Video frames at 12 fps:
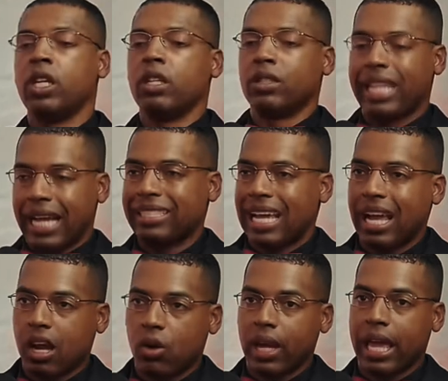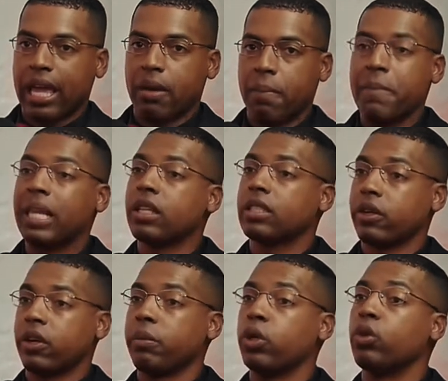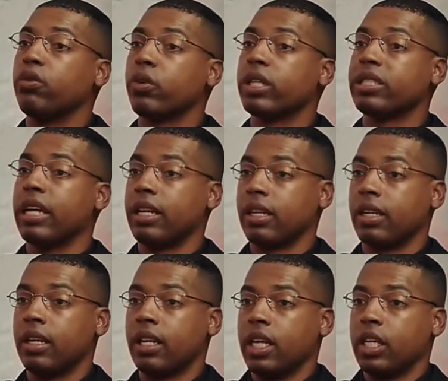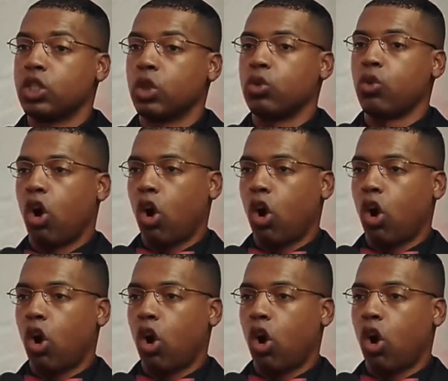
That's how a military maneuver is done. So you always